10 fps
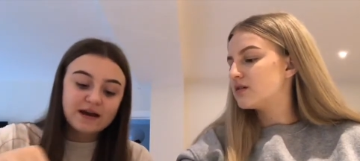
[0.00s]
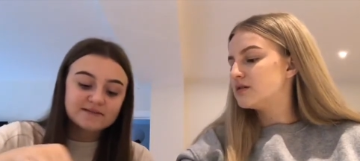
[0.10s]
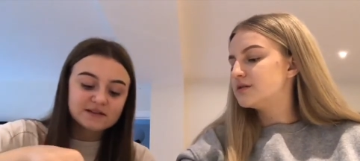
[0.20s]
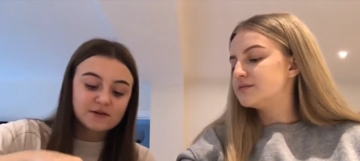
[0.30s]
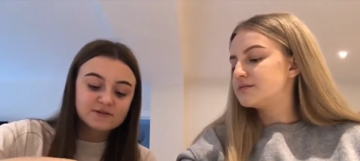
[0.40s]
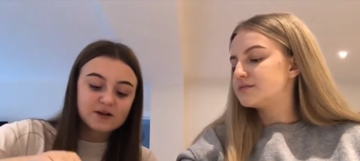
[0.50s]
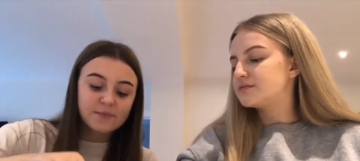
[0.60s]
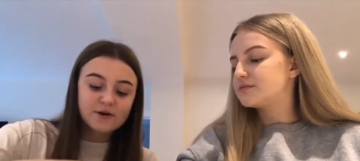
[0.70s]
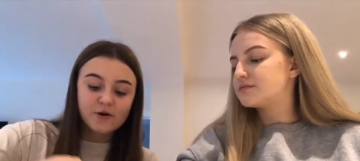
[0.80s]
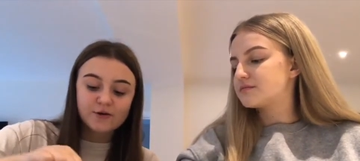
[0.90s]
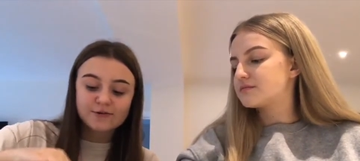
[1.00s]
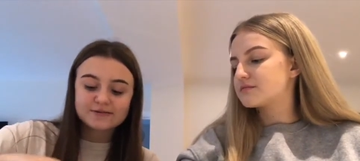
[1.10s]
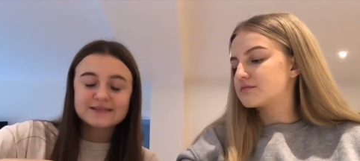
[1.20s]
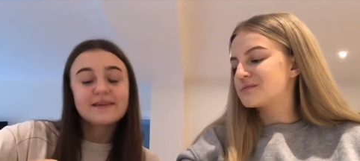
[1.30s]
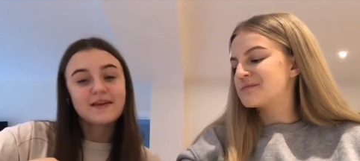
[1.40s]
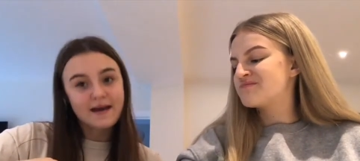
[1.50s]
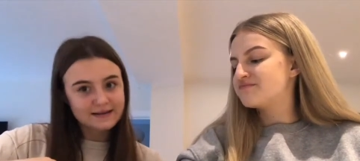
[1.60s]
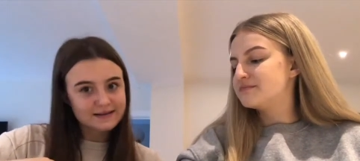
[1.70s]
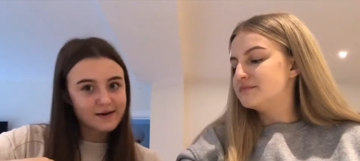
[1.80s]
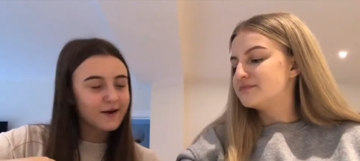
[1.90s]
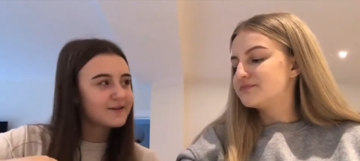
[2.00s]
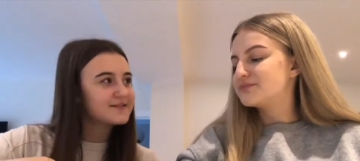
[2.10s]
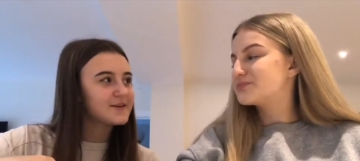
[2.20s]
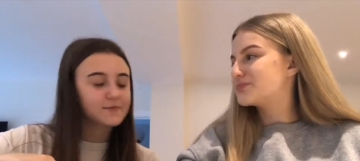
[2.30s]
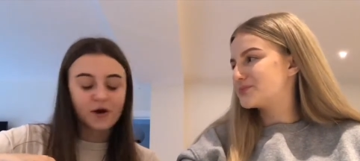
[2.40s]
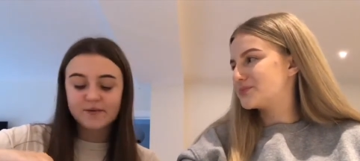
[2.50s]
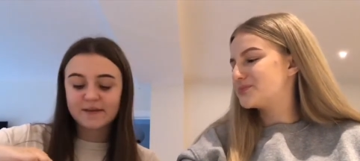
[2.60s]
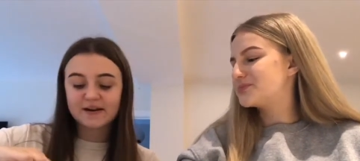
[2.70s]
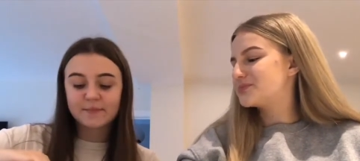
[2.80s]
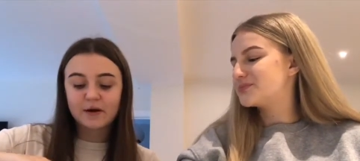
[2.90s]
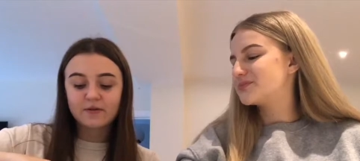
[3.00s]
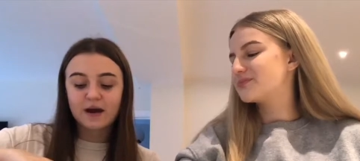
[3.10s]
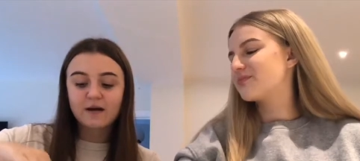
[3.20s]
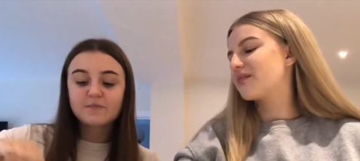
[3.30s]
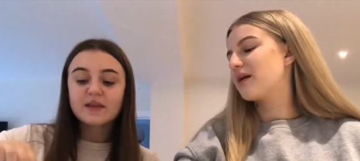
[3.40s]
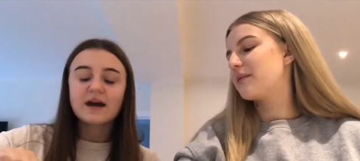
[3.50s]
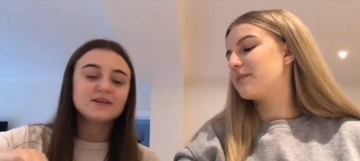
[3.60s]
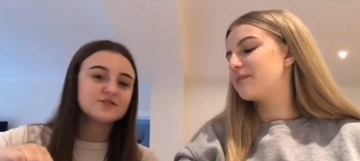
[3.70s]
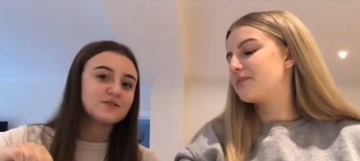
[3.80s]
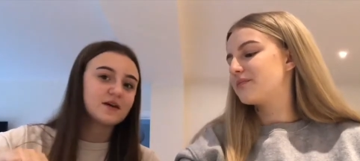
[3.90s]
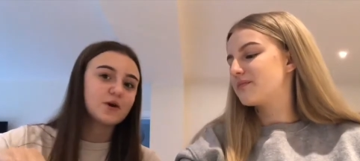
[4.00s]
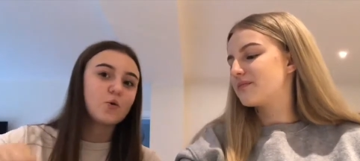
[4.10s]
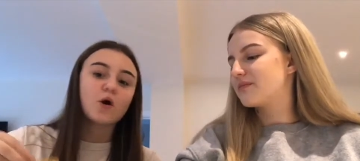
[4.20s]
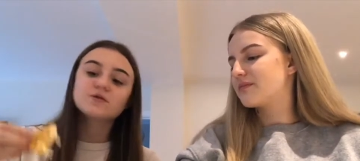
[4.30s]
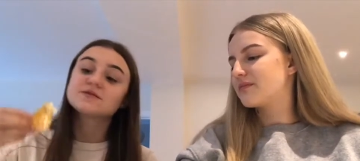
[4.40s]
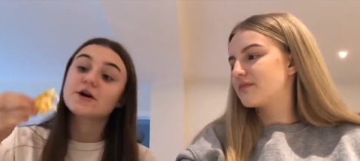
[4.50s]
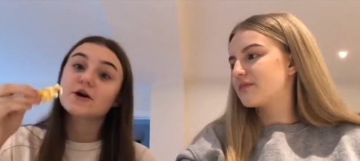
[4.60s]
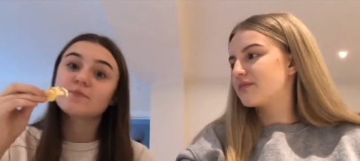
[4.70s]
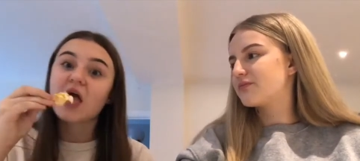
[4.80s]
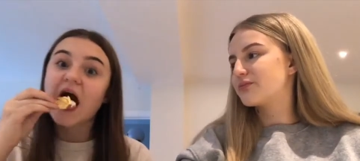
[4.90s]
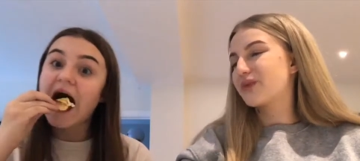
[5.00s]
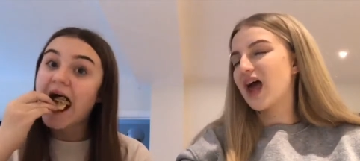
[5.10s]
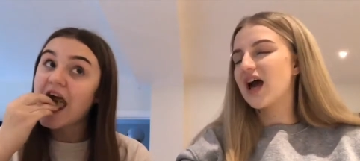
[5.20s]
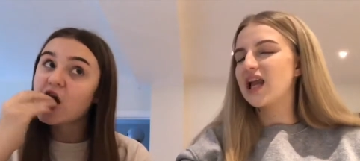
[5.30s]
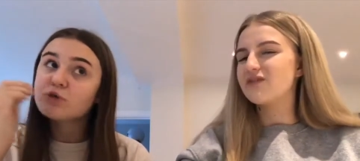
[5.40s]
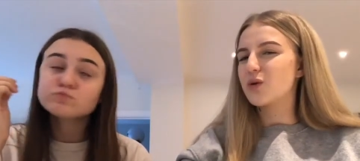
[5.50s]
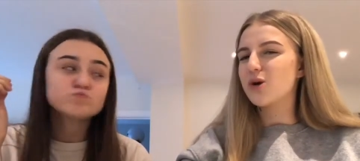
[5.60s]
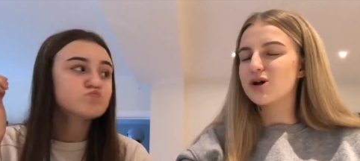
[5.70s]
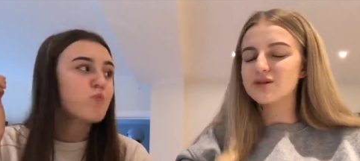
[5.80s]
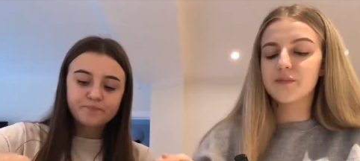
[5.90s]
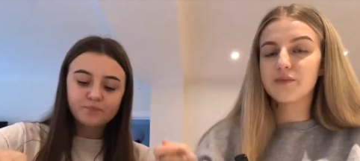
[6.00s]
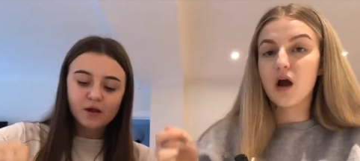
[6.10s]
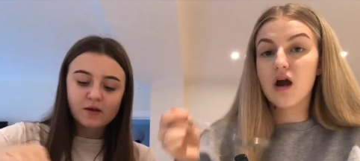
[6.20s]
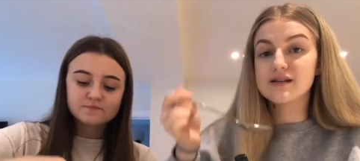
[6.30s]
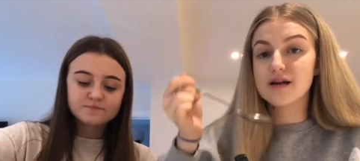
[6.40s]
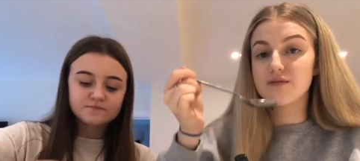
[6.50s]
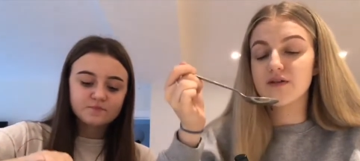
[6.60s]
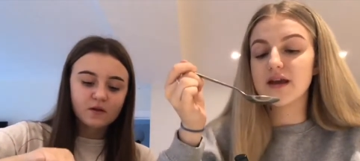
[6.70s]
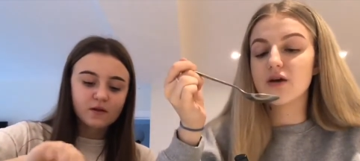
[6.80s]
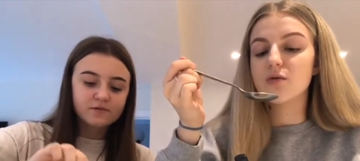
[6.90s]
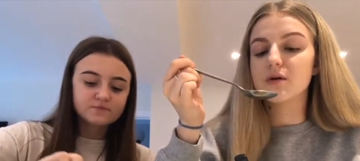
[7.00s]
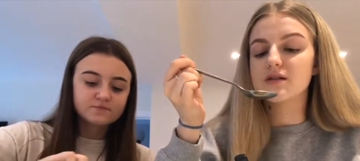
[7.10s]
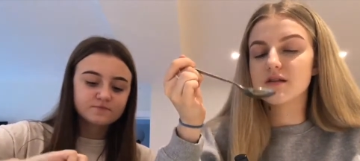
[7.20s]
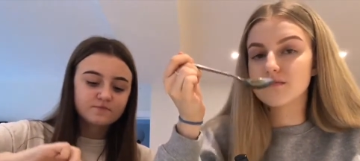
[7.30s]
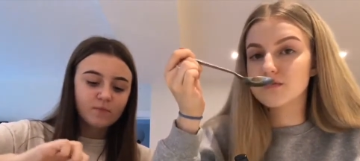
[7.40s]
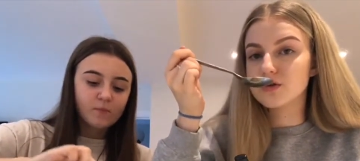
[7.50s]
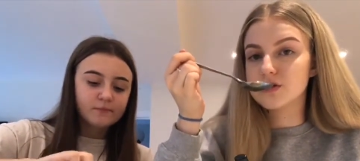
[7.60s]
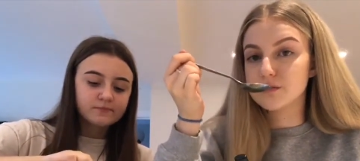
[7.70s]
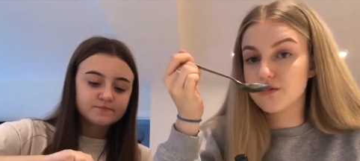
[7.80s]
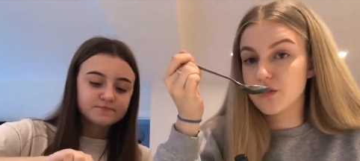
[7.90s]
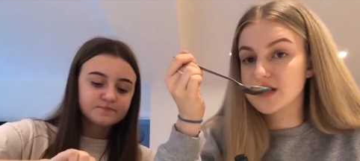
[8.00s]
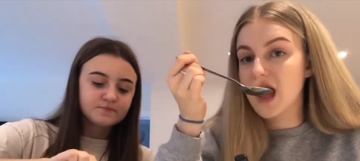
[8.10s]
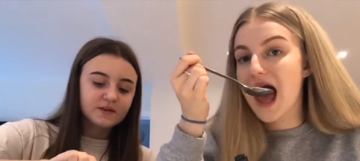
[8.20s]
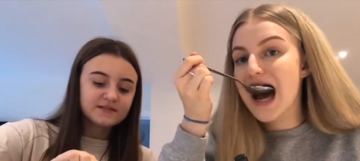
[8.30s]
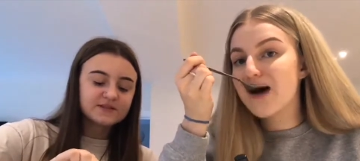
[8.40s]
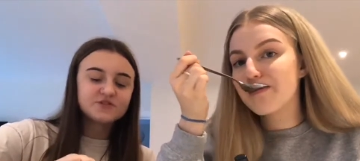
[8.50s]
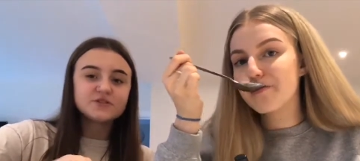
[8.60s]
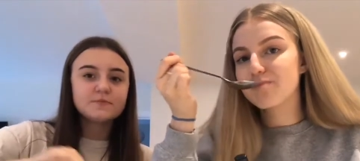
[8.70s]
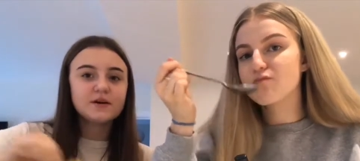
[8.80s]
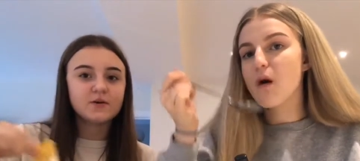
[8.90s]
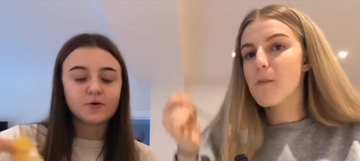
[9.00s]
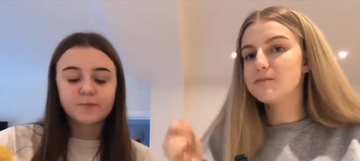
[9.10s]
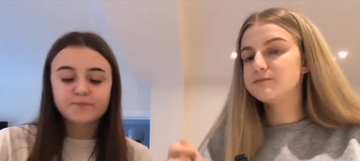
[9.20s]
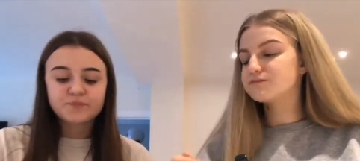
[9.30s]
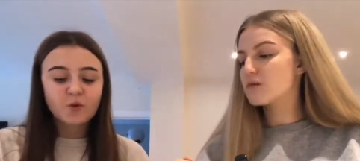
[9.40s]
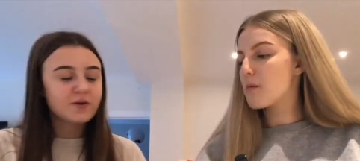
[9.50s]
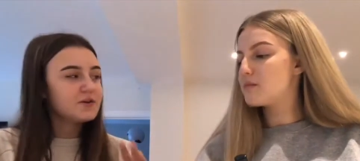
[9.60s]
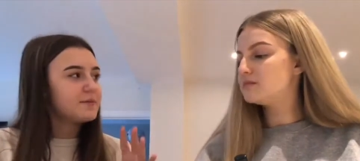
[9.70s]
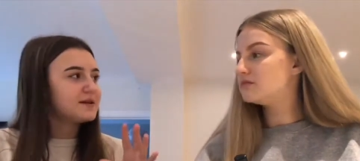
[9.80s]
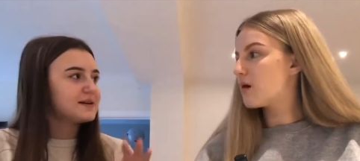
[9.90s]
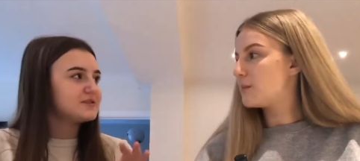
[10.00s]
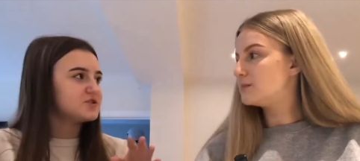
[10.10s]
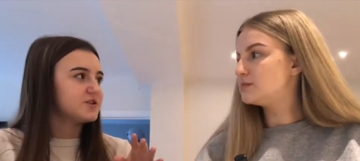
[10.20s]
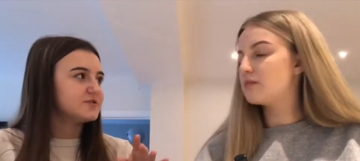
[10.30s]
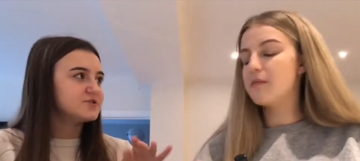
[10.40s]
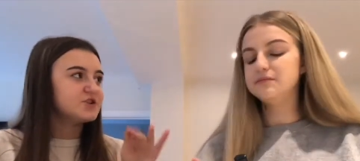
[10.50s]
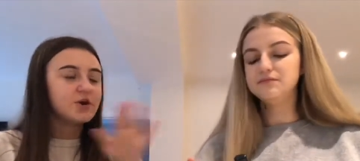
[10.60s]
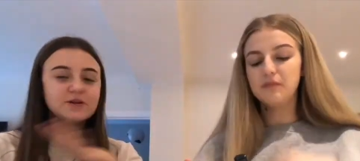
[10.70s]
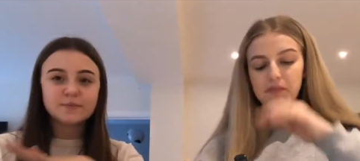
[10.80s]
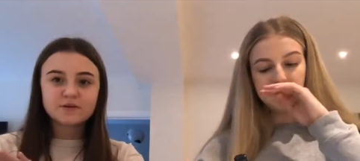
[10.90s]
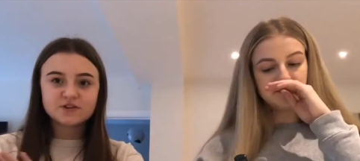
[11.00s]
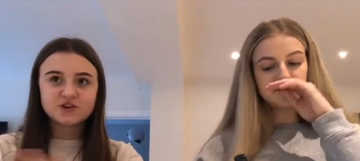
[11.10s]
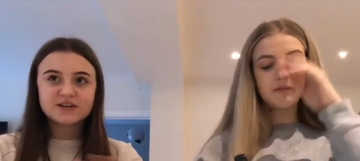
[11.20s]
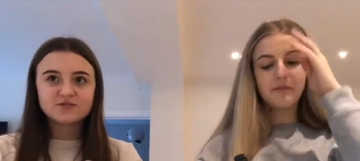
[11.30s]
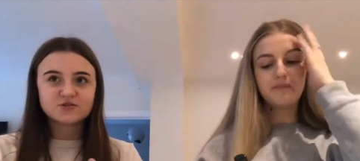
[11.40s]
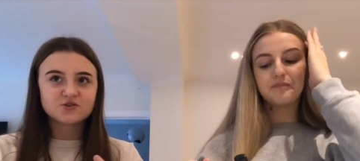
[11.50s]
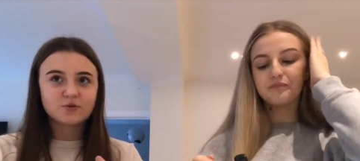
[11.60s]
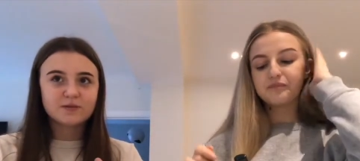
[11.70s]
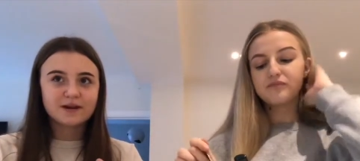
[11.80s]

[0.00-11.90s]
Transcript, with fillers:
Speaker 1: have salsa because there is none, so I'm kind of mm-hmm. mad about that. And I don't like guac, so. I love guac.
Speaker 2: Um, I sound very ill because I'm losing my voice.
Speaker 1: Is it just me or? When you make nachos, do you only put the cheese on the top